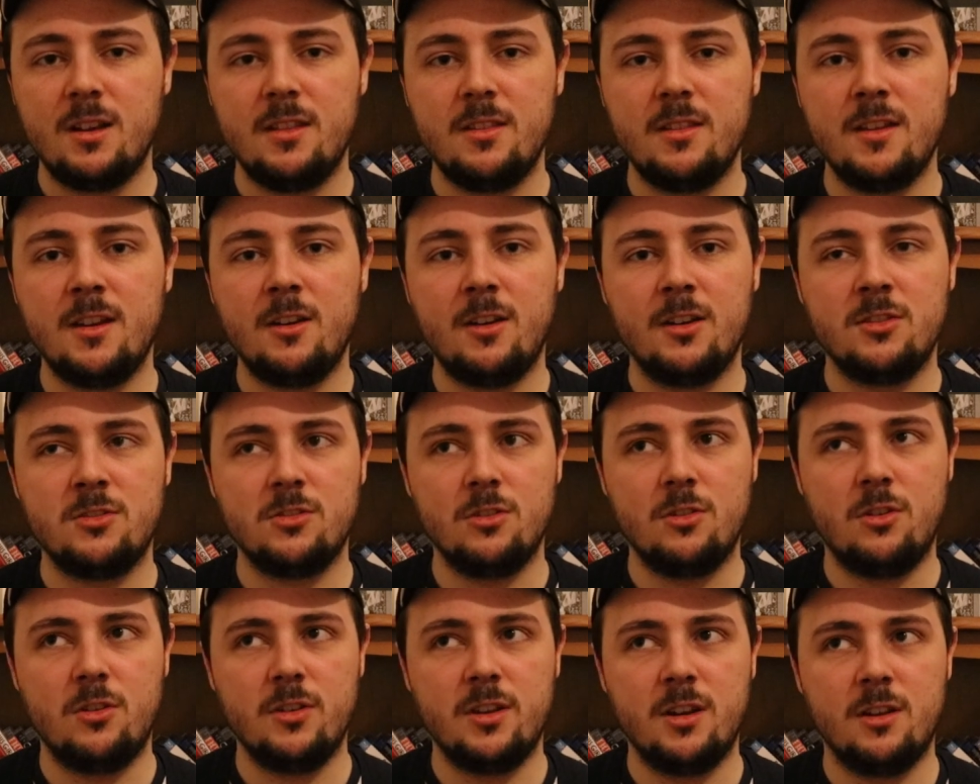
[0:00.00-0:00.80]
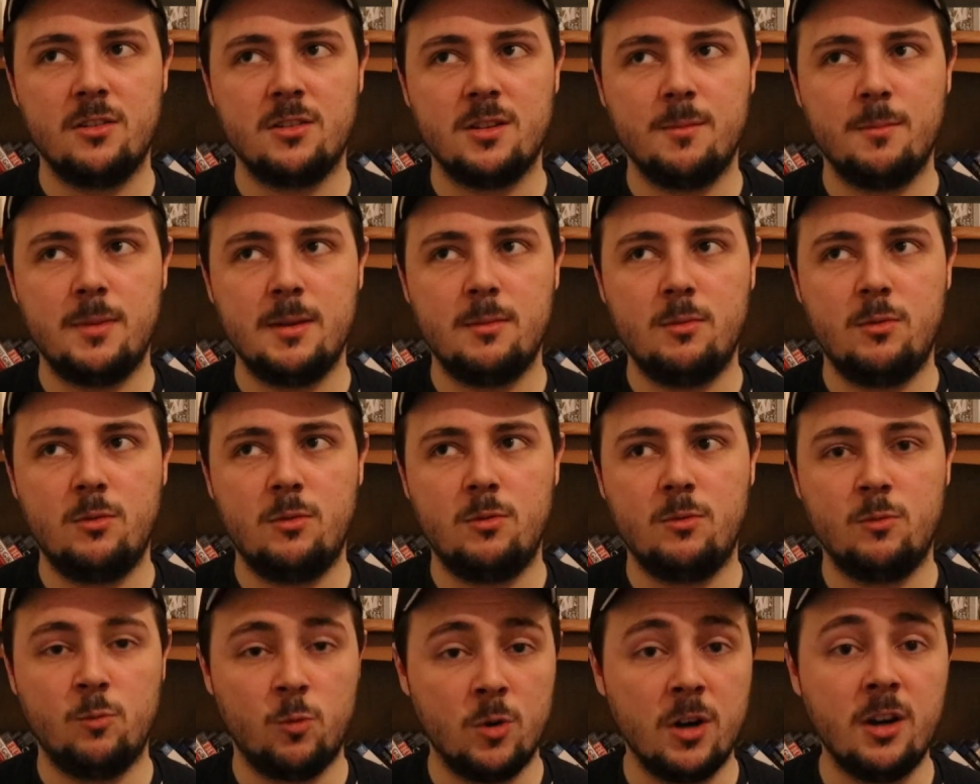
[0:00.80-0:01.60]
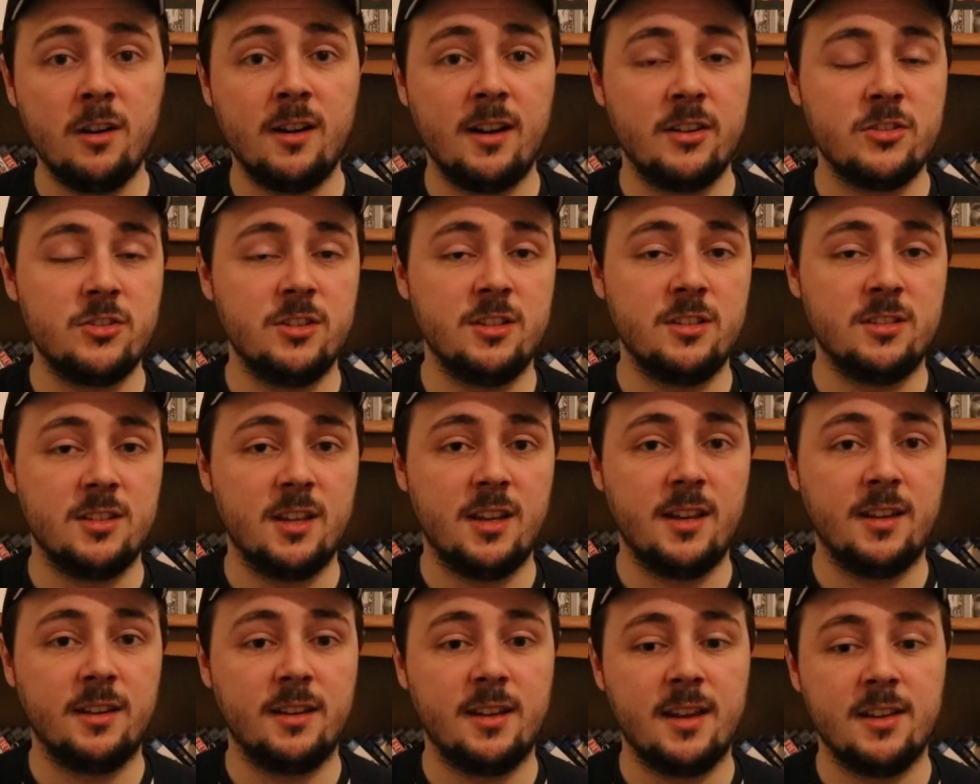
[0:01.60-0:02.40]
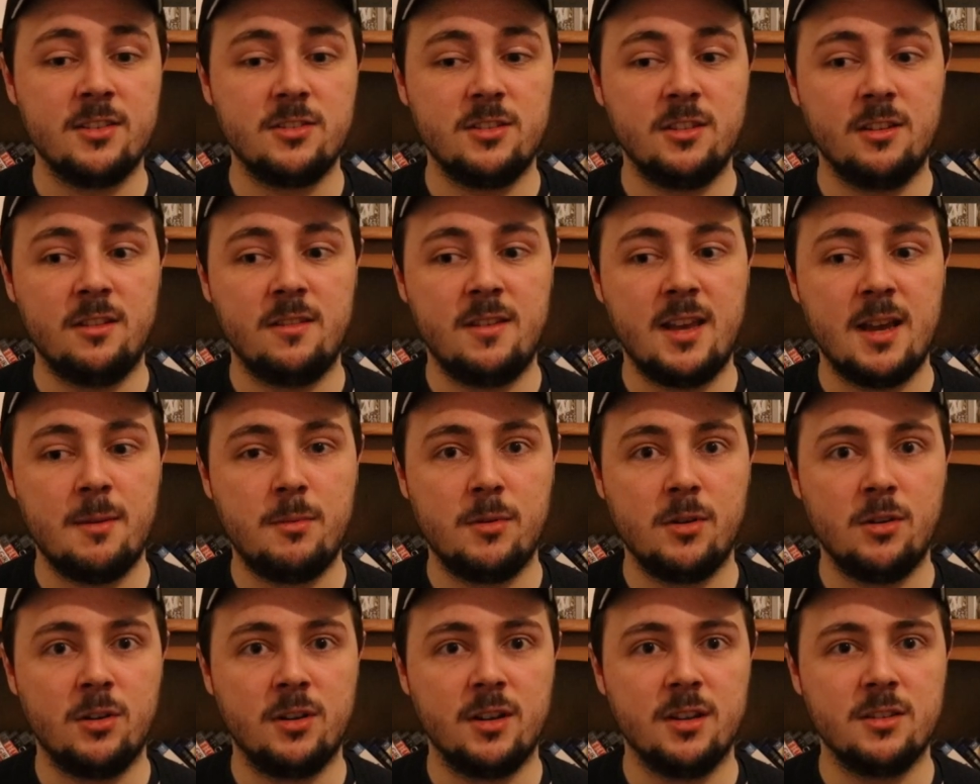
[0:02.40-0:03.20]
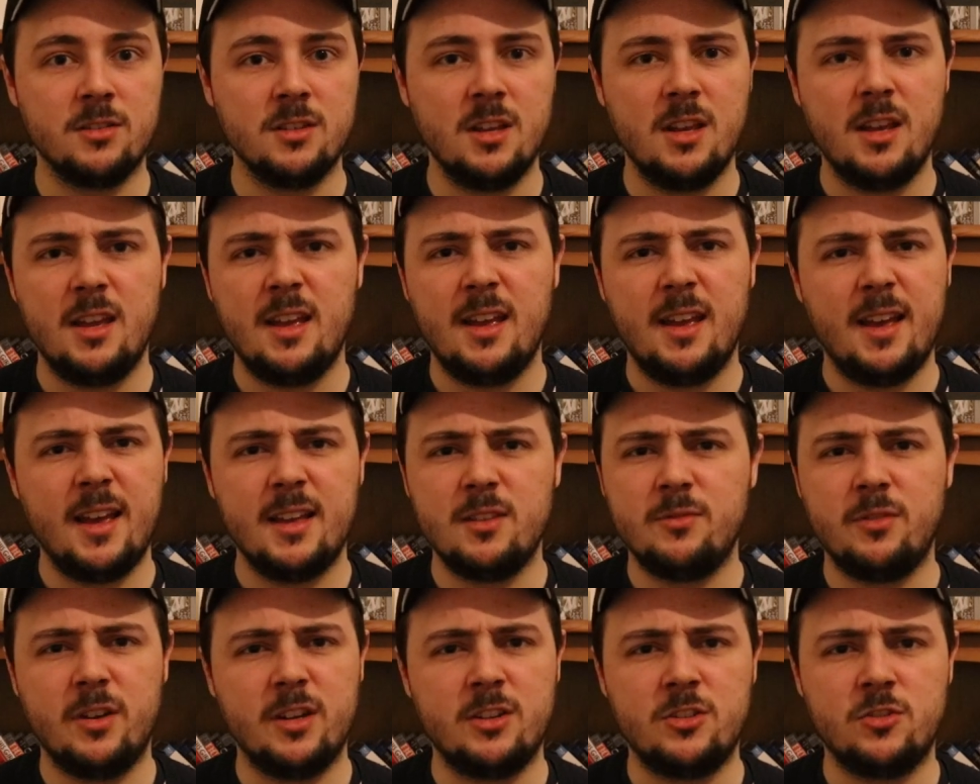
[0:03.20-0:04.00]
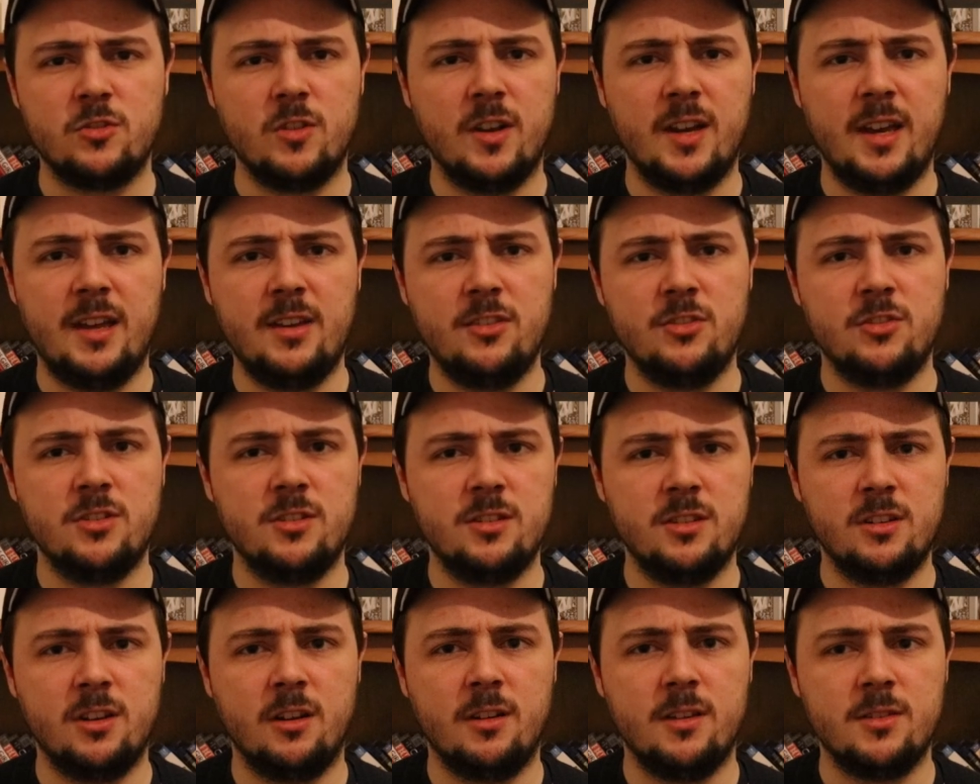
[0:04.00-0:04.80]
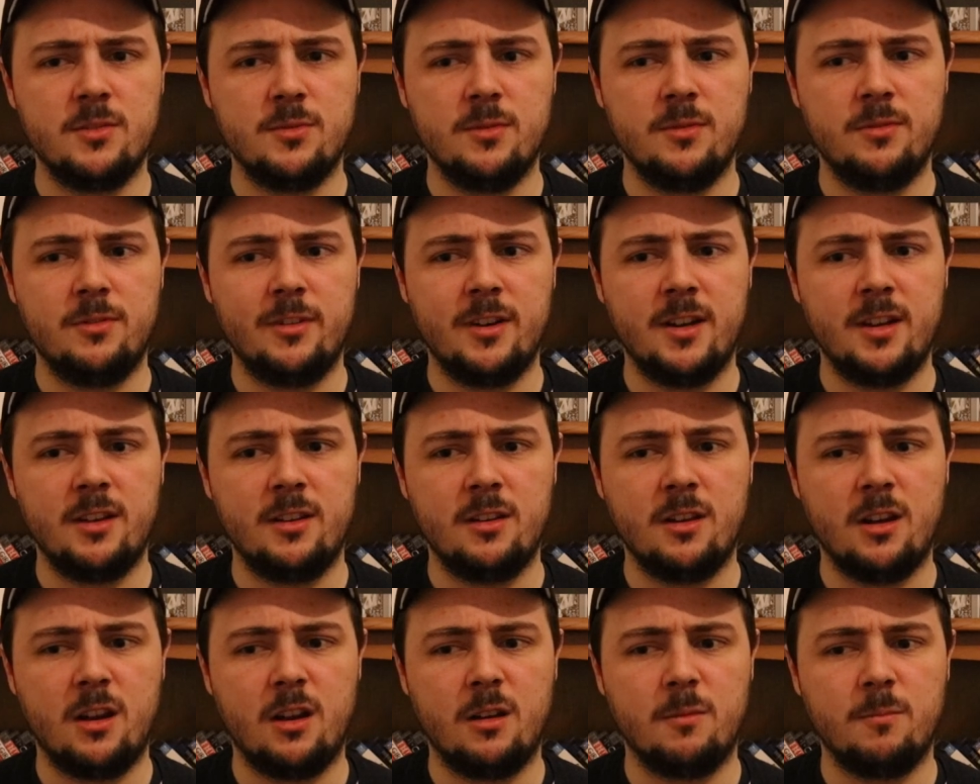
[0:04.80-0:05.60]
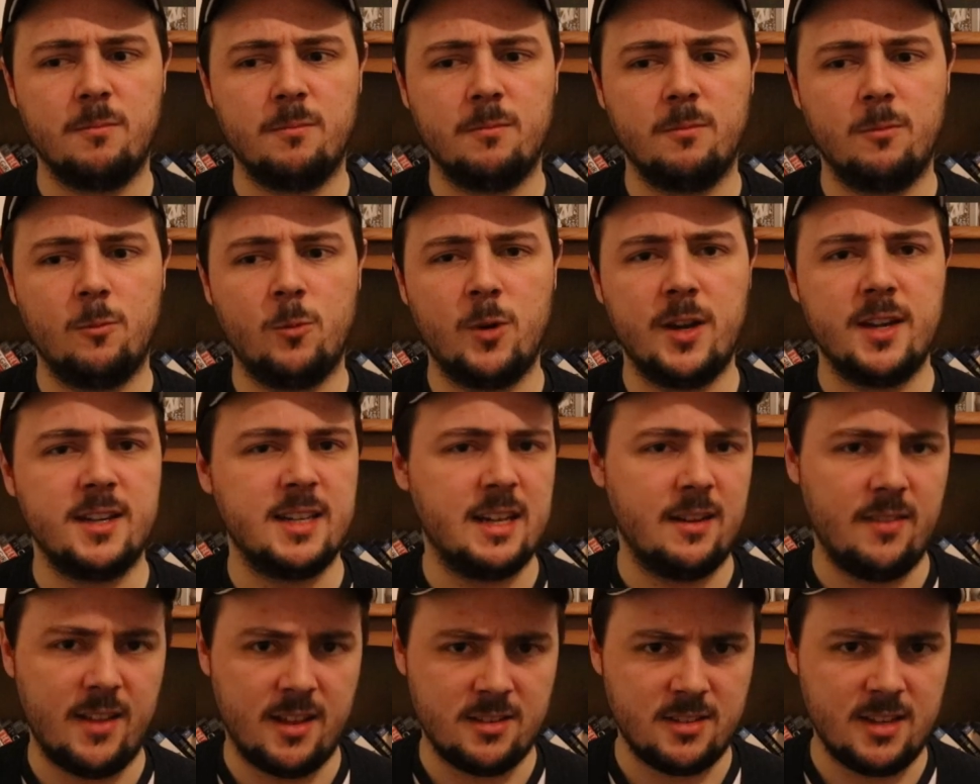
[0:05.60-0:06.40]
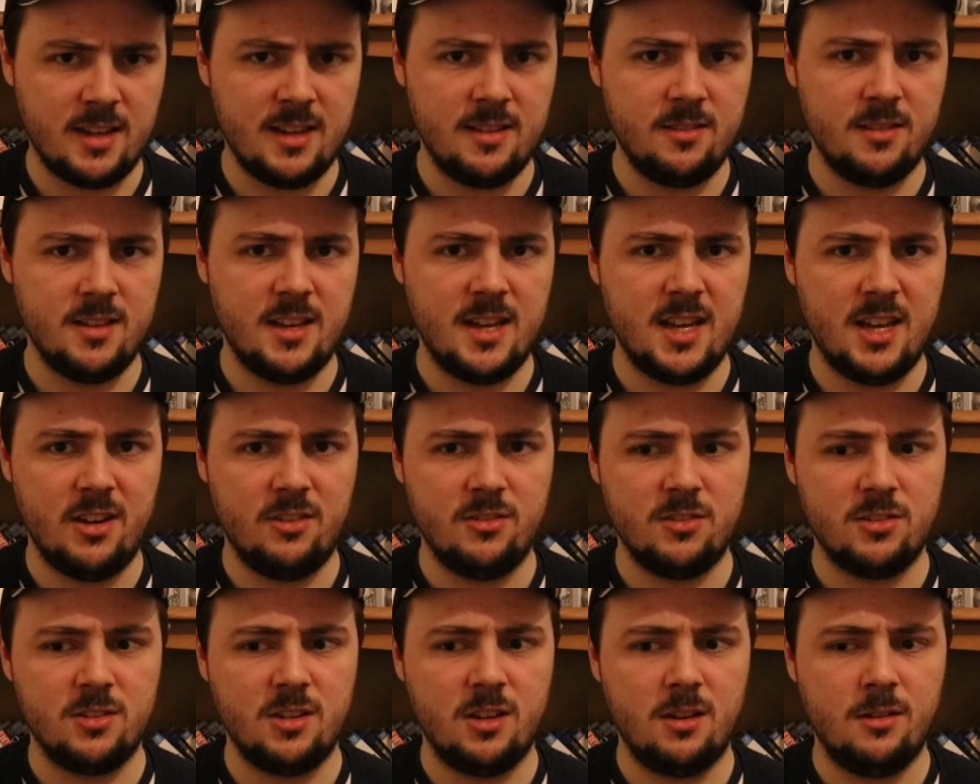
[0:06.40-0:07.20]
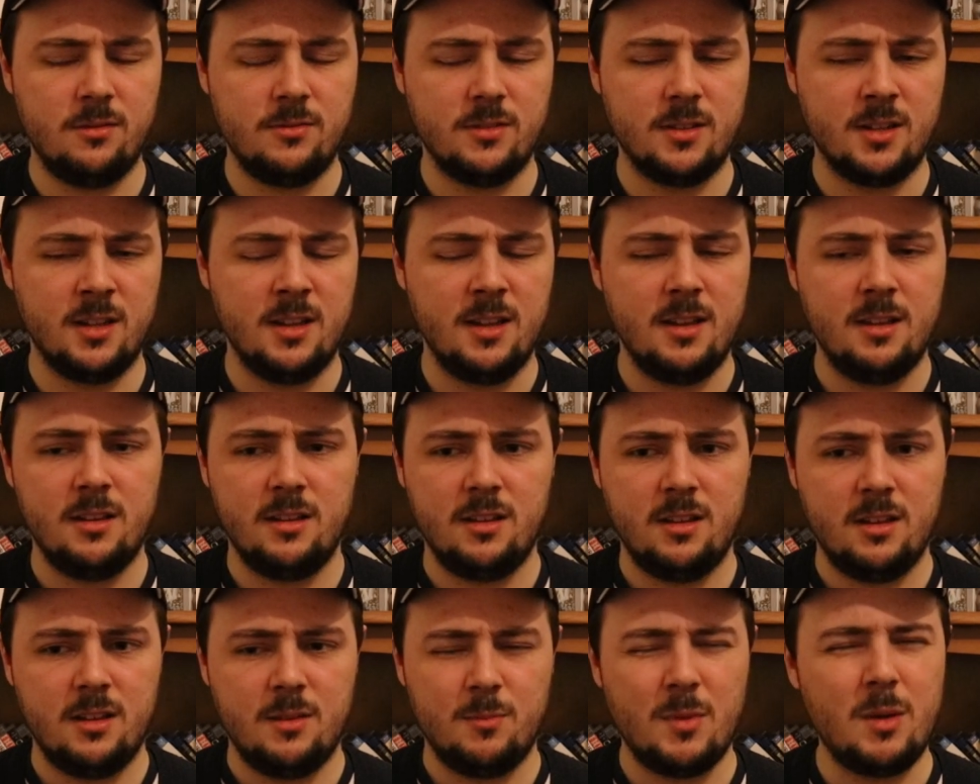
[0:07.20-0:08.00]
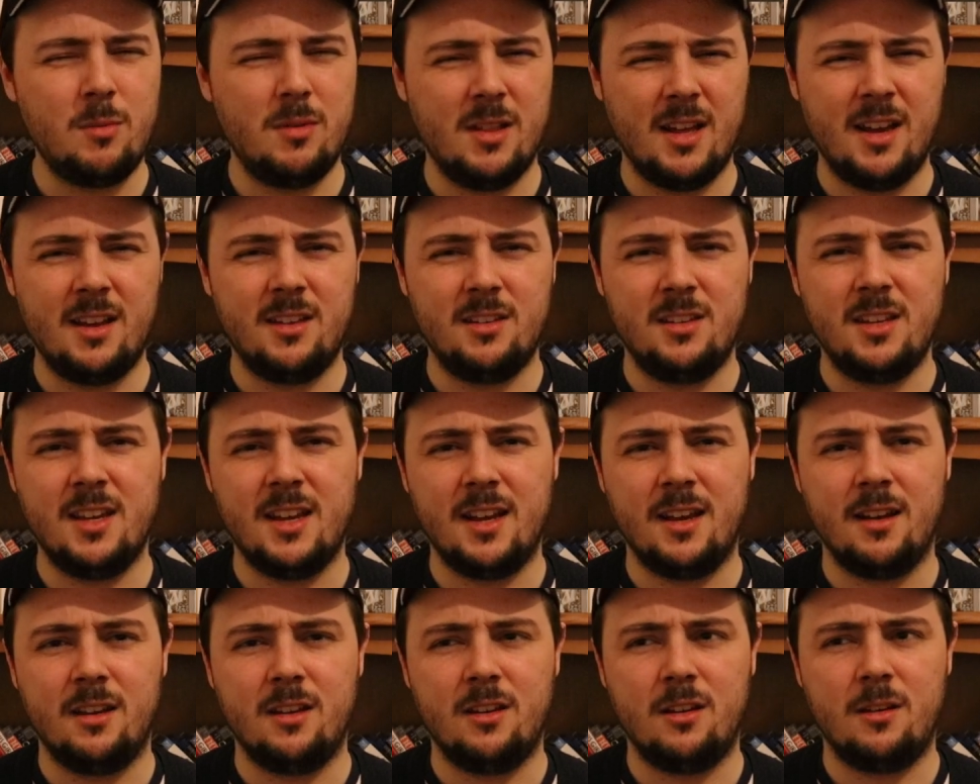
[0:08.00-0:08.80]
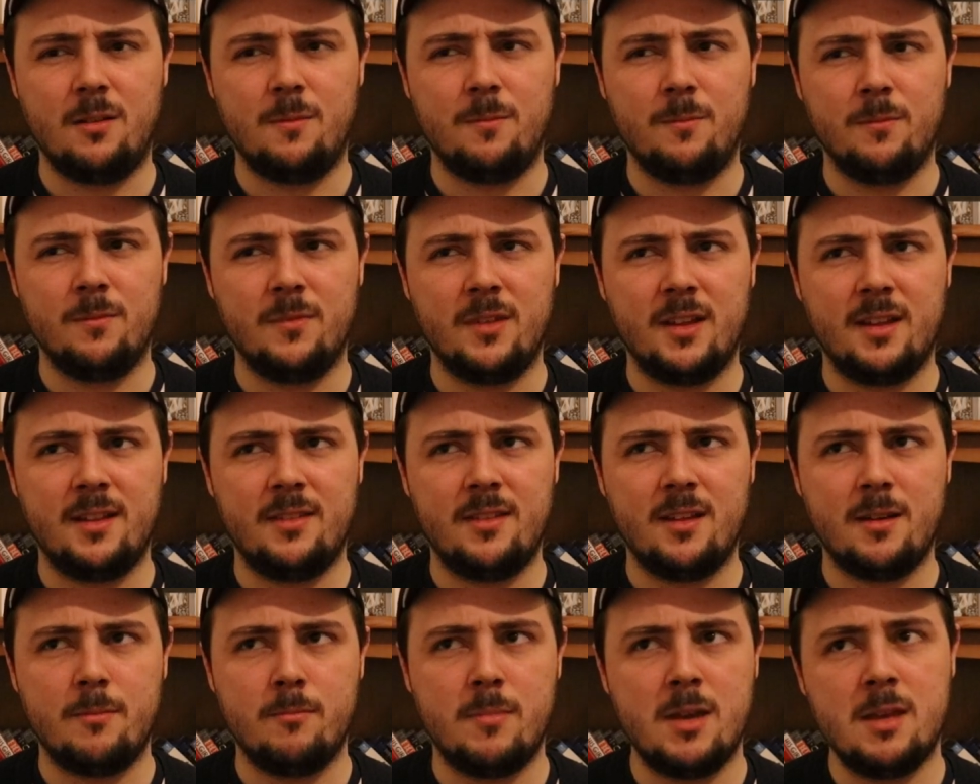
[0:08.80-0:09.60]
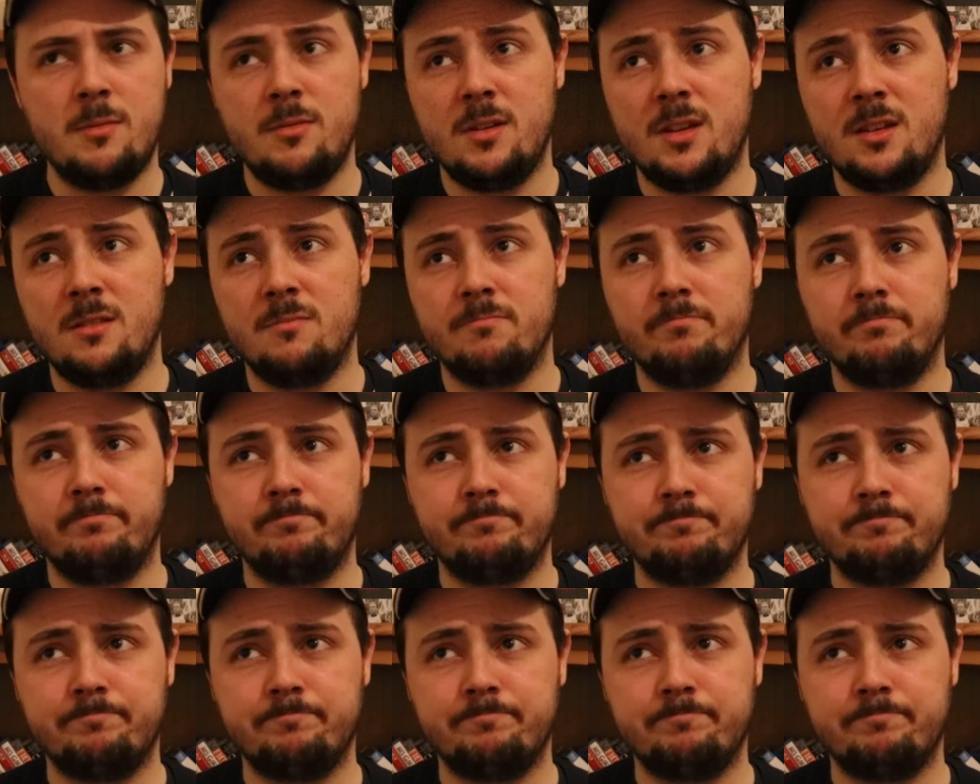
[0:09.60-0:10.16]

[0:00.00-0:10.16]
then I saw, you know, some people were actually saying, yes, you know, the epilogue is very strange, and, you know, it's very weird how that's in there and stuff, and maybe that, yeah, that maybe,